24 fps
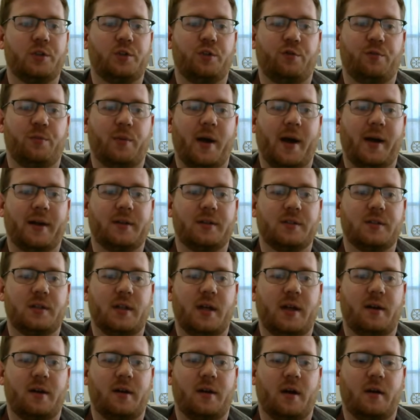Once you've
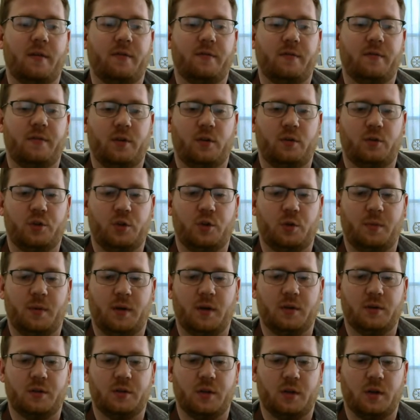practiced that enough, you
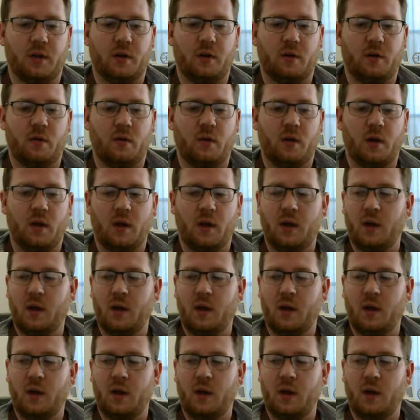should be good to go.